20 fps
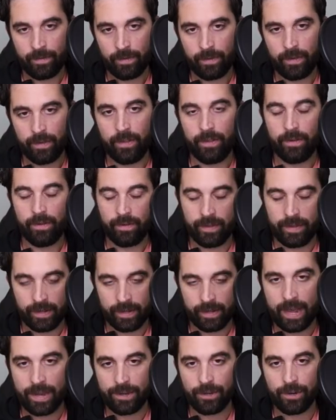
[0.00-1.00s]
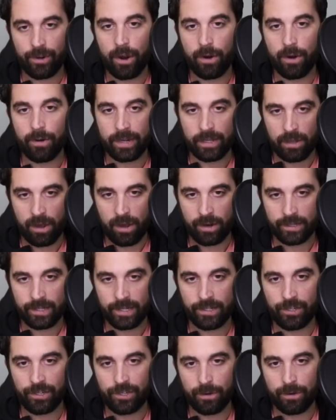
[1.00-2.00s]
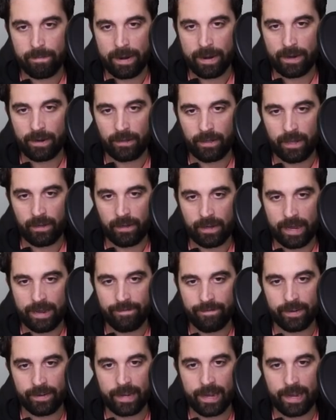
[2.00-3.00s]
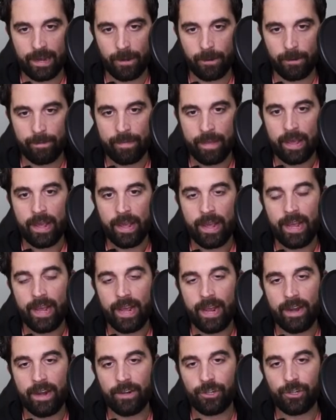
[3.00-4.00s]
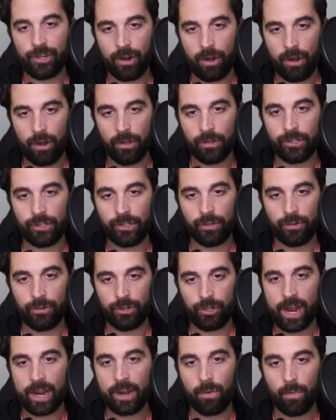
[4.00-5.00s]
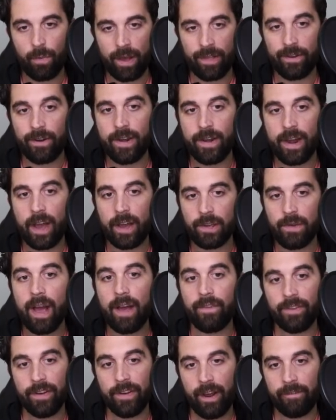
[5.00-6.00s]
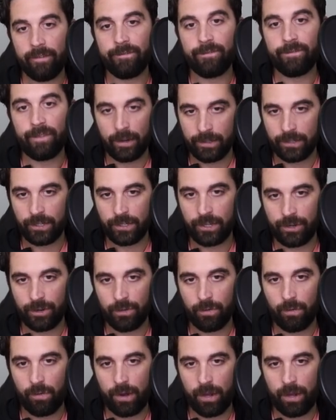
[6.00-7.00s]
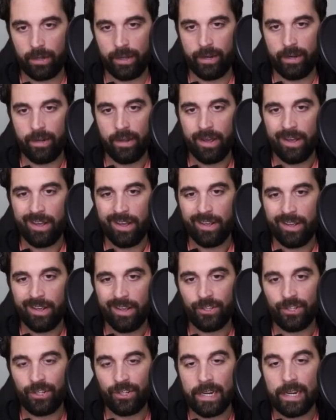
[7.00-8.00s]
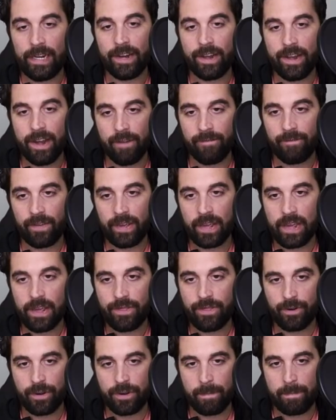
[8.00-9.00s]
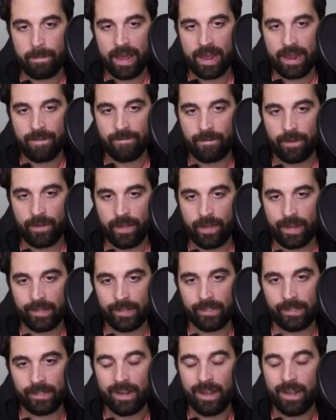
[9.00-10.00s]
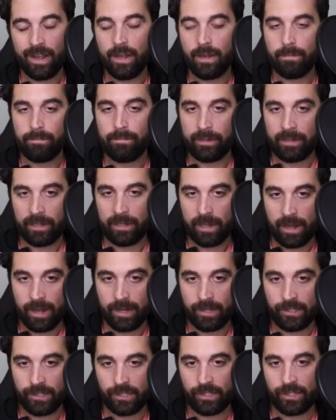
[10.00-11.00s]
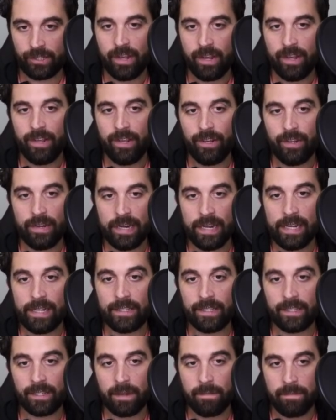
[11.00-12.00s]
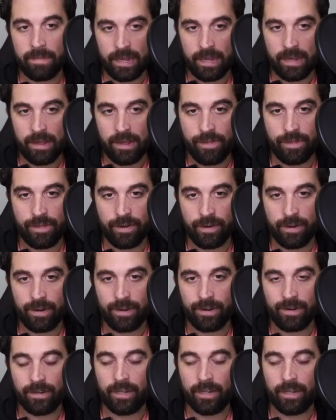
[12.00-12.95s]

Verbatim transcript: You know, again, you're already logged into your Parallel Life account, and it should also check whether or not you have enough funds in your wallet. So you need enough Ether to pay for this, plus you need some Ether